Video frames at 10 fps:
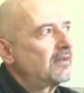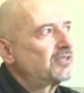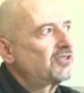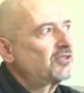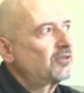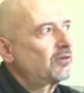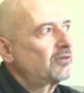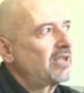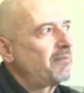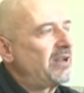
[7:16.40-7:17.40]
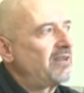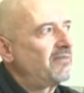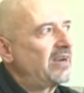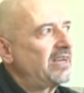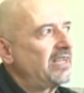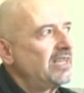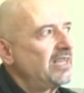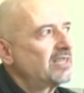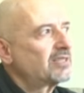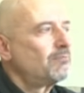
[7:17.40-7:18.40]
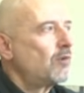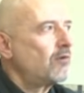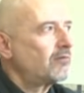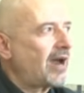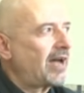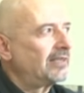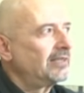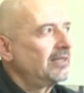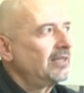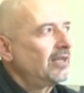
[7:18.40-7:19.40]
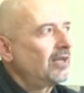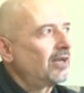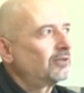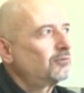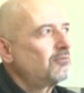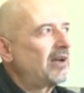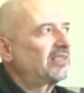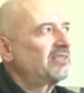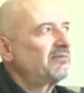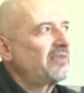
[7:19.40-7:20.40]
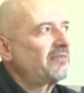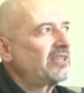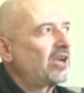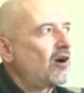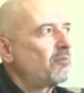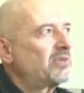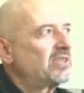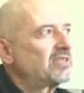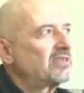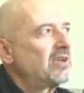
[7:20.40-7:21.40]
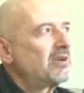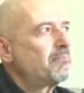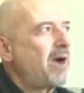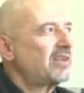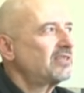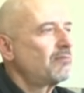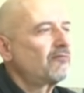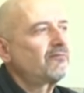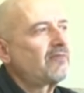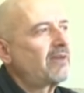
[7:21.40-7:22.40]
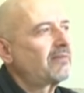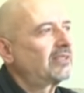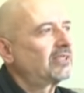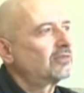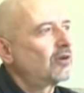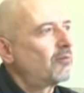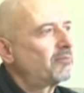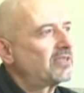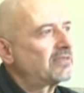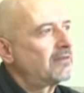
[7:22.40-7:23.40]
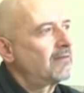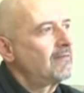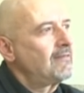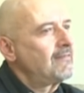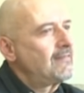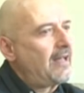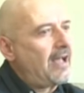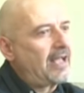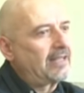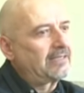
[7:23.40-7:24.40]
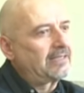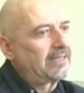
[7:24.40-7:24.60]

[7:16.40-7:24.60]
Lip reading: short, I mean, in very small run, 250 copies, maximum 500 copies, no? And